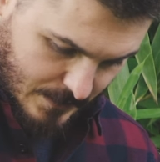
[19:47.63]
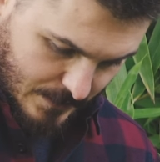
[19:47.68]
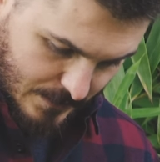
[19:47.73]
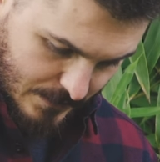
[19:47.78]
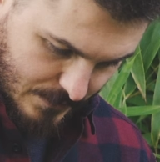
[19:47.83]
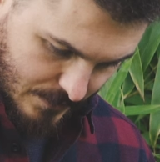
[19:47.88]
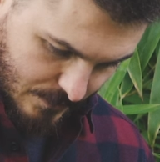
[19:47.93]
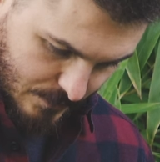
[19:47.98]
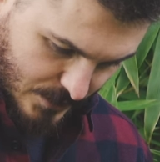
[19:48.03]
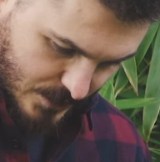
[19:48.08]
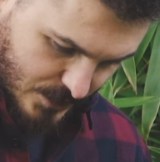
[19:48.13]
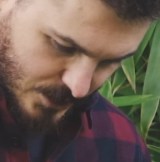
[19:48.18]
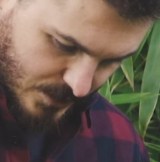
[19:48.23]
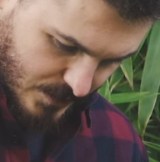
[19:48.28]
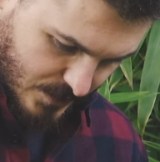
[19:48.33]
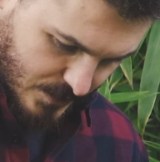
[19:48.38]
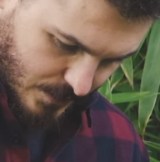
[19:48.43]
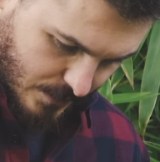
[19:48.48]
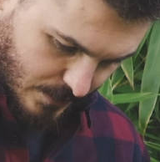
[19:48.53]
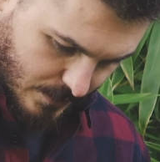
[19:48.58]
So we're
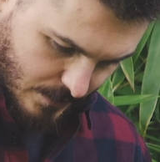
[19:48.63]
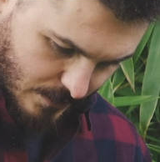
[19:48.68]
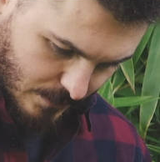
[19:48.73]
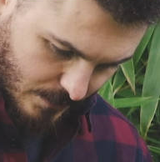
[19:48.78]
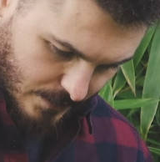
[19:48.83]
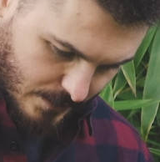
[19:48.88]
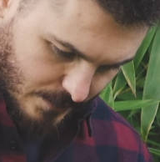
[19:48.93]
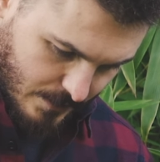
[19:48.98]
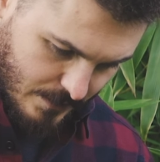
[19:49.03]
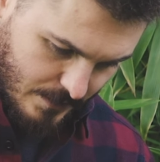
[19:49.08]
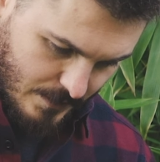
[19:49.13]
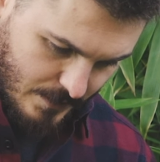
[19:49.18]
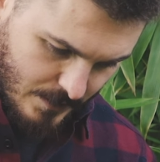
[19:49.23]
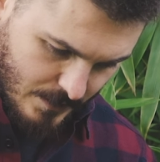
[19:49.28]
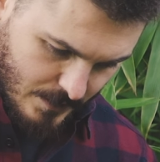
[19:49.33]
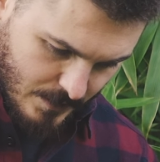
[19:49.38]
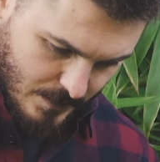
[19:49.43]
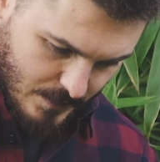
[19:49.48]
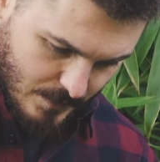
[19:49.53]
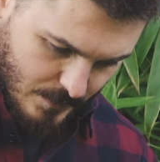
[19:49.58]
just gonna
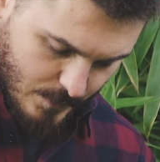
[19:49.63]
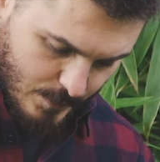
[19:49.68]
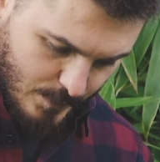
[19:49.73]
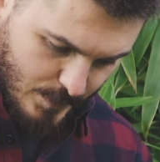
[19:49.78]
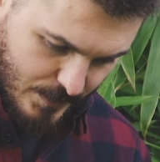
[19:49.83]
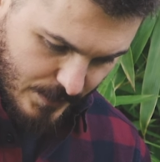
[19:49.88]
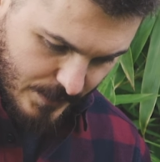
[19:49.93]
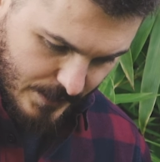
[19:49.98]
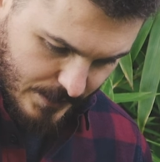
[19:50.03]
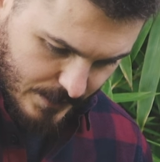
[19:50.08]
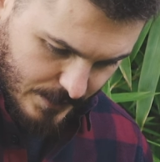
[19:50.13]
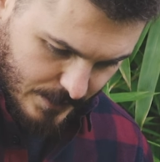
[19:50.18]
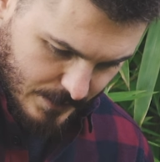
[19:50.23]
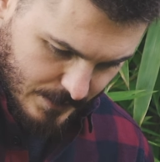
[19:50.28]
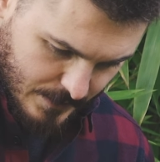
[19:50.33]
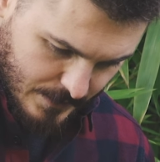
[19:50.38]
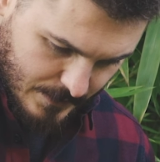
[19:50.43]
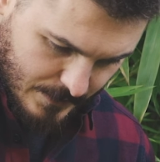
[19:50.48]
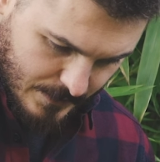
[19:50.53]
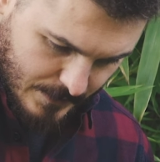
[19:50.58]
put it
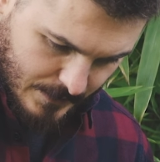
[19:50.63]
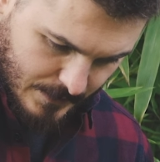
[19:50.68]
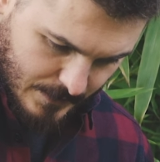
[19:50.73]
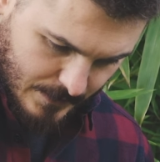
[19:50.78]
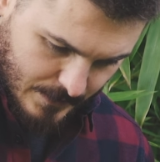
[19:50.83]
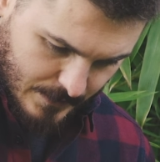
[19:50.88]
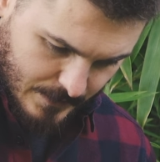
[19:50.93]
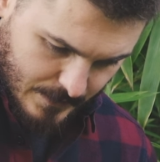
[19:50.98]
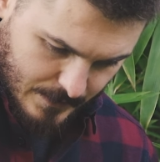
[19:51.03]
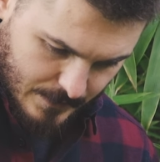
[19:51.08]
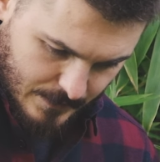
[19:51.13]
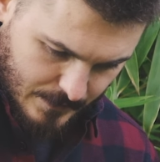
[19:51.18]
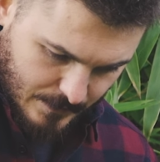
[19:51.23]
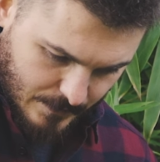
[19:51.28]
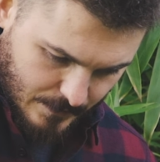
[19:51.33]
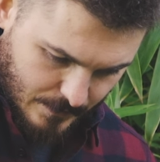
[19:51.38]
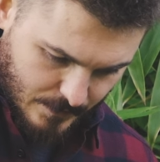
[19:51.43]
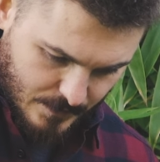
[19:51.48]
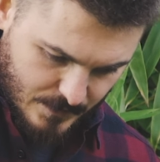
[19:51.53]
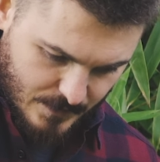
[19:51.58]

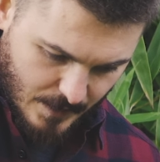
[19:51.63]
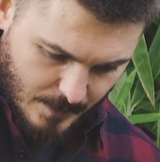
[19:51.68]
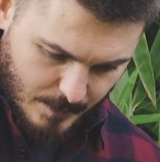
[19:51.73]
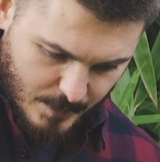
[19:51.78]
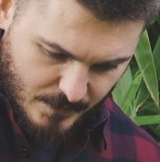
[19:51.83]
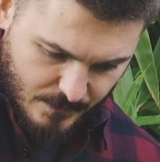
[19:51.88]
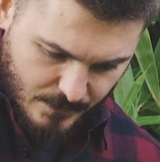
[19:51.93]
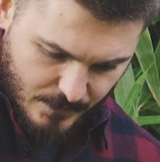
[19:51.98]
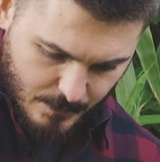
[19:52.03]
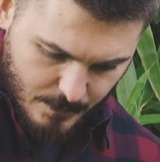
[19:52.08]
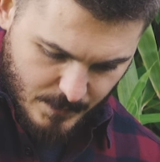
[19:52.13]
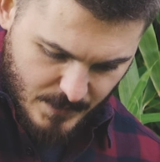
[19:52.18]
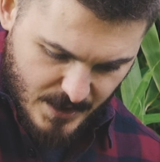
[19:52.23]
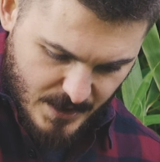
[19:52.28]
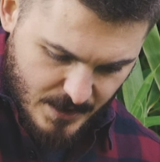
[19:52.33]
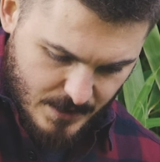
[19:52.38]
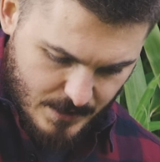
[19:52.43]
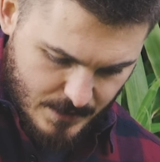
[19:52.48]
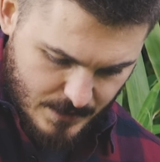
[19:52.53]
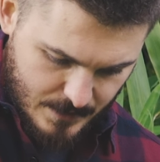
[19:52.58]
on top of the
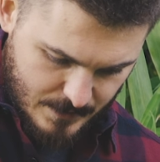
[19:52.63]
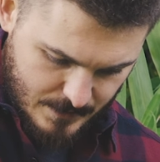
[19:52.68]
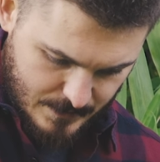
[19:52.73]
meat